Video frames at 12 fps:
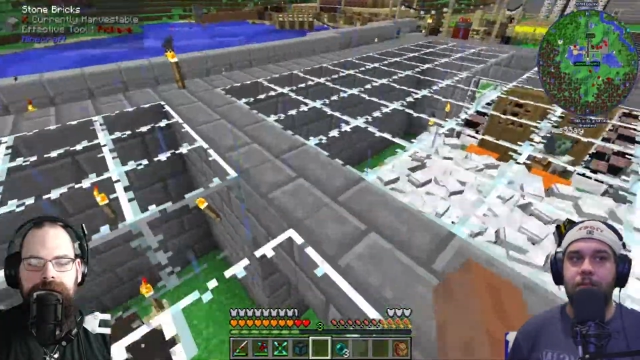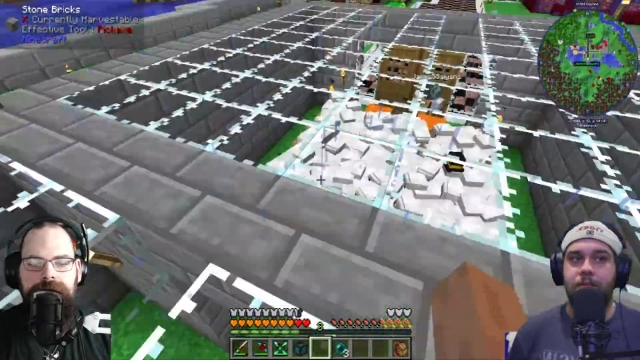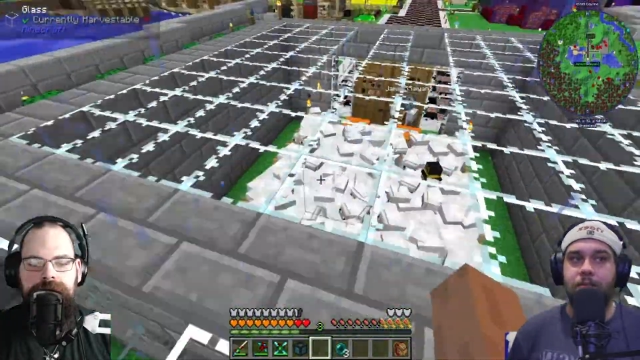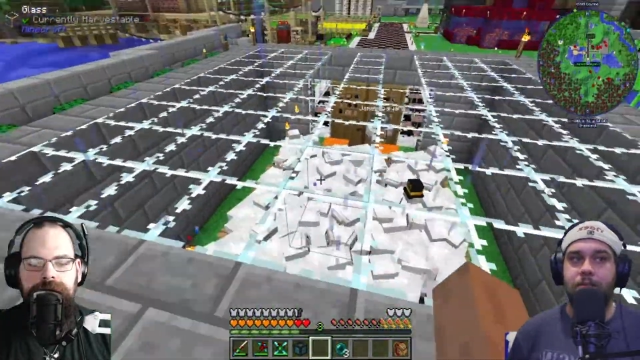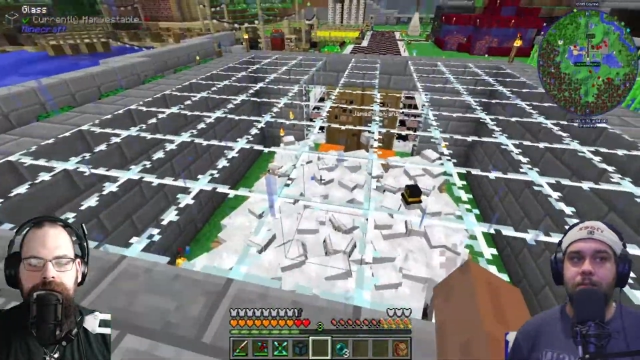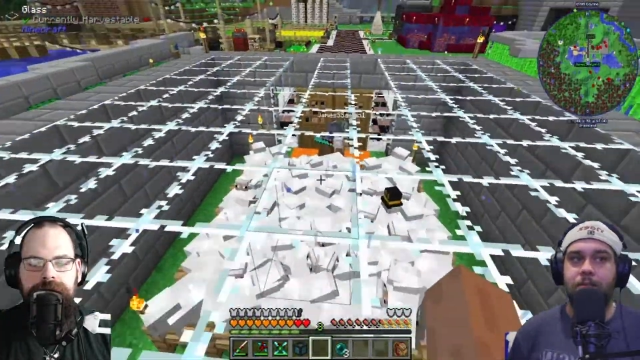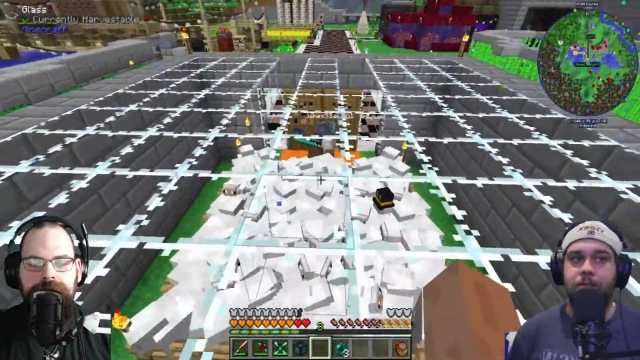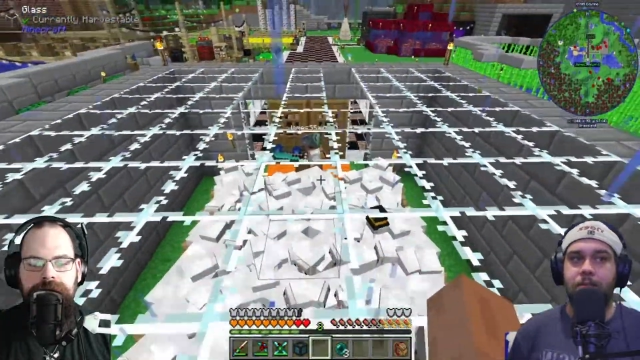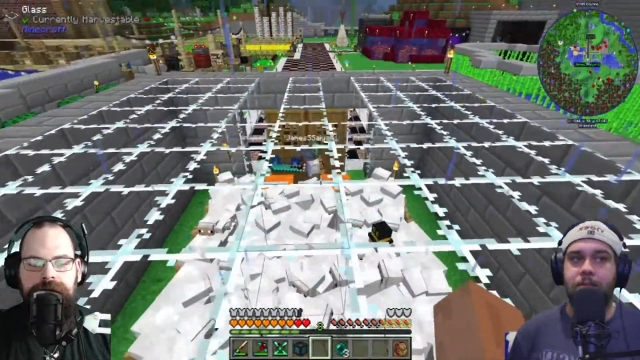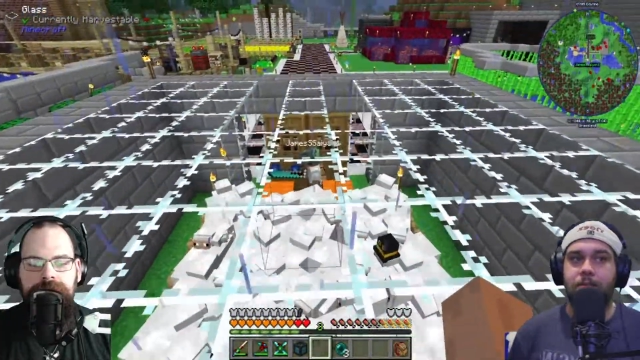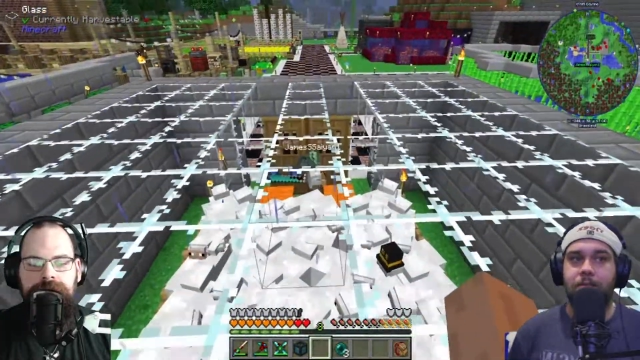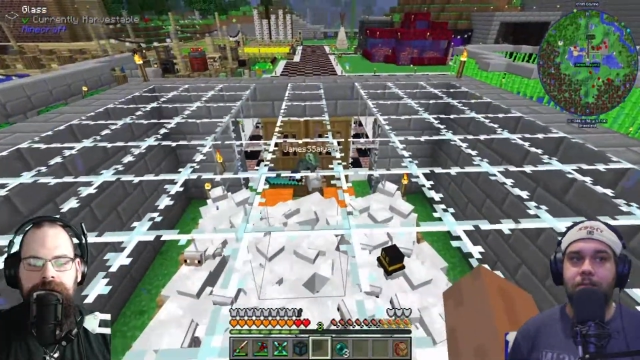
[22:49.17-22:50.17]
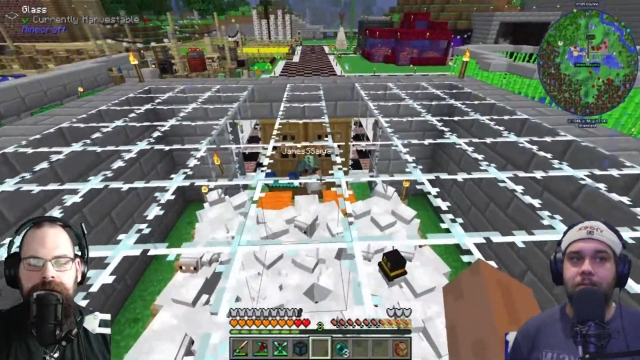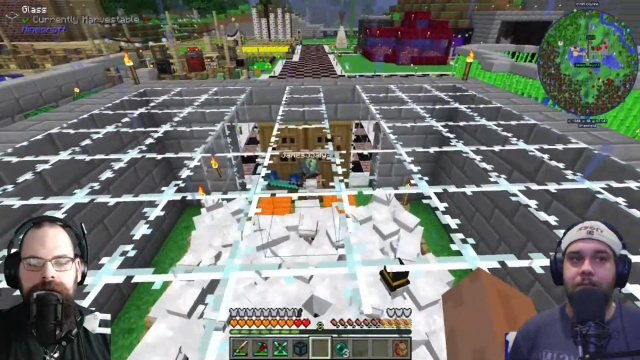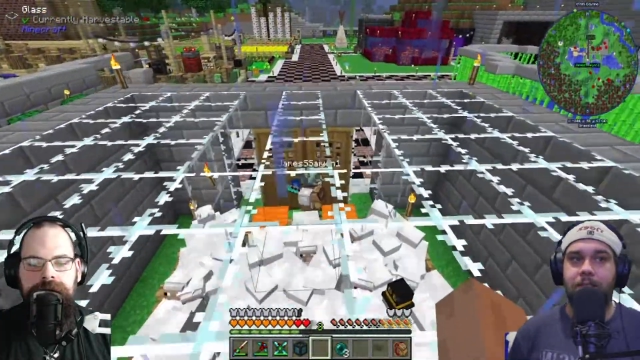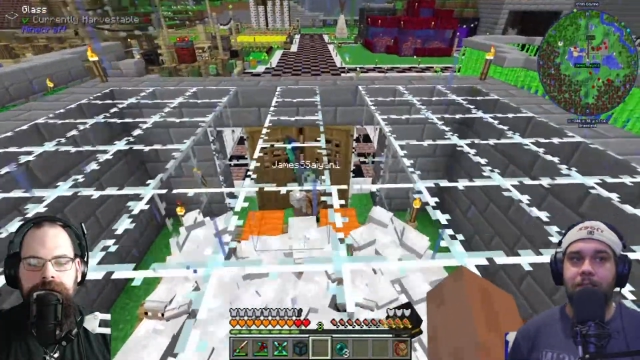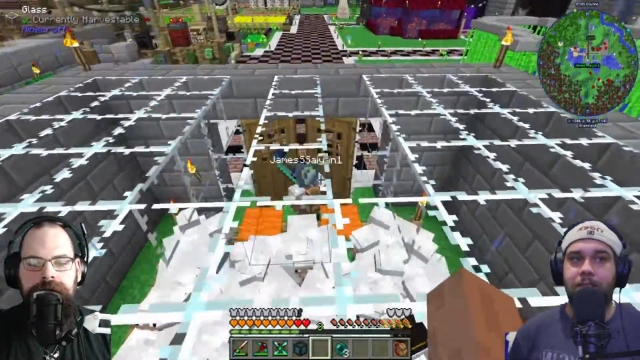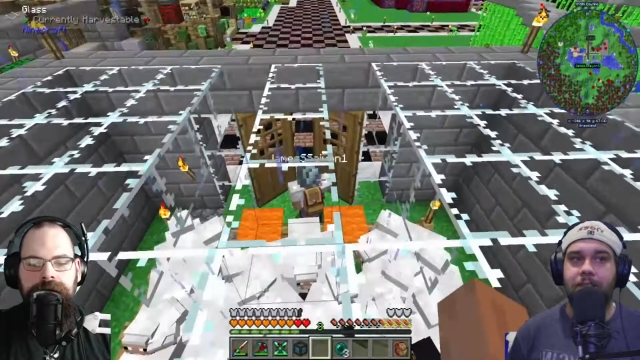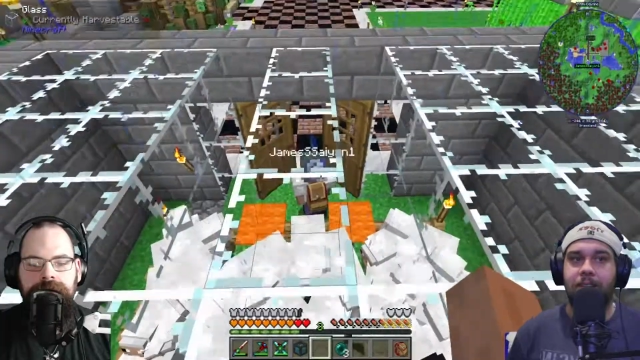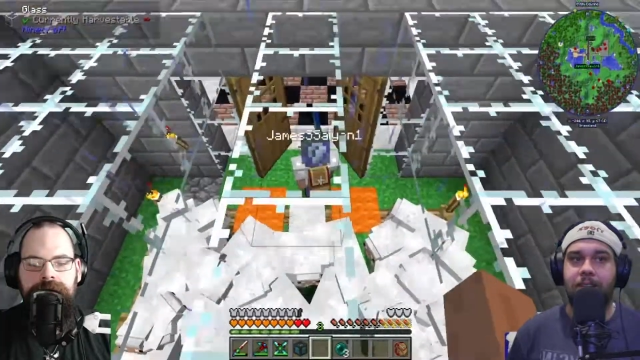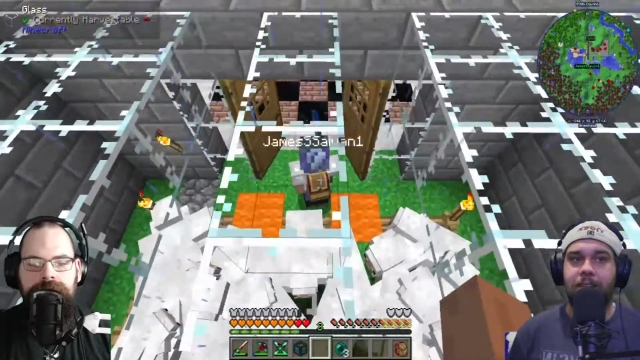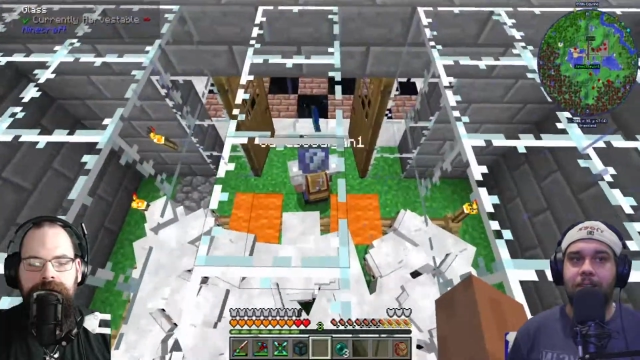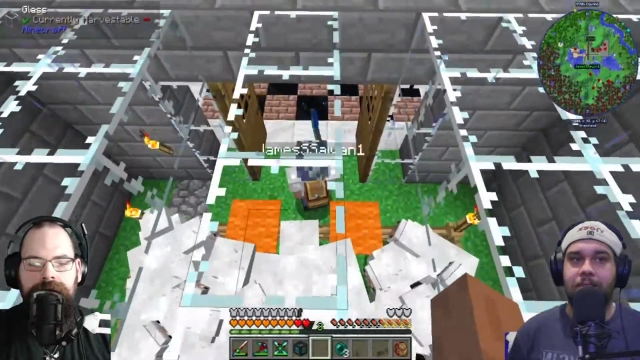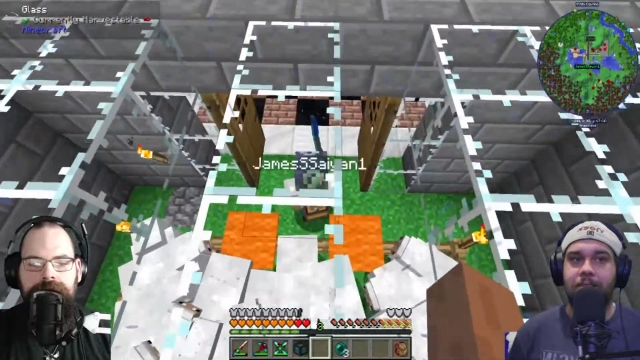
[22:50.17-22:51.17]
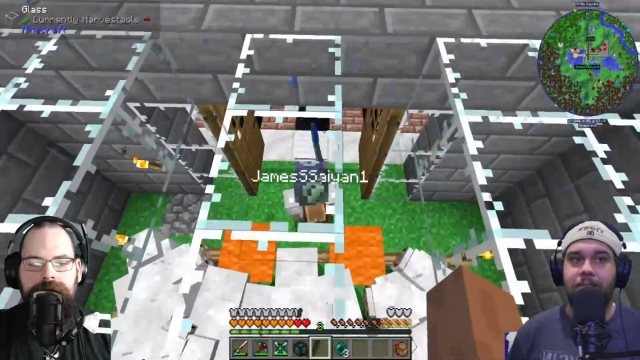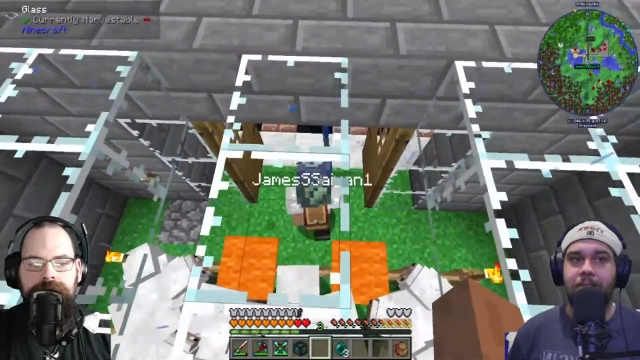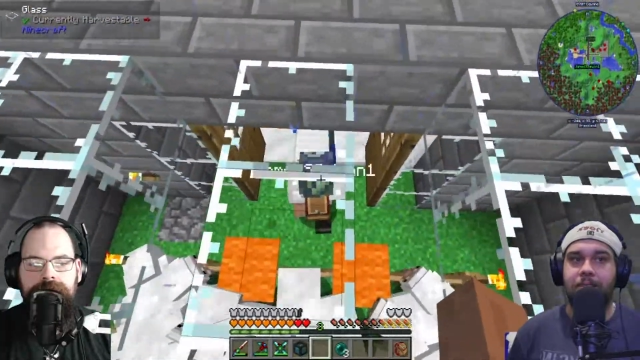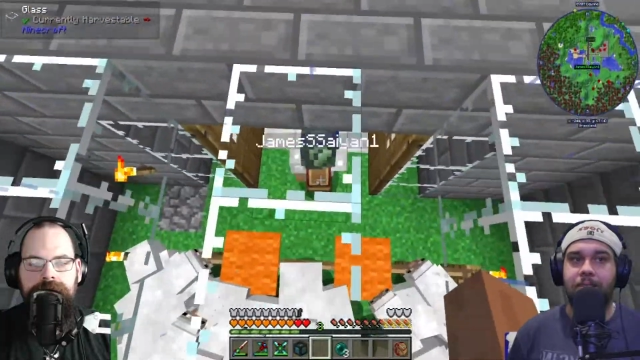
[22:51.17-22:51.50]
[no speech]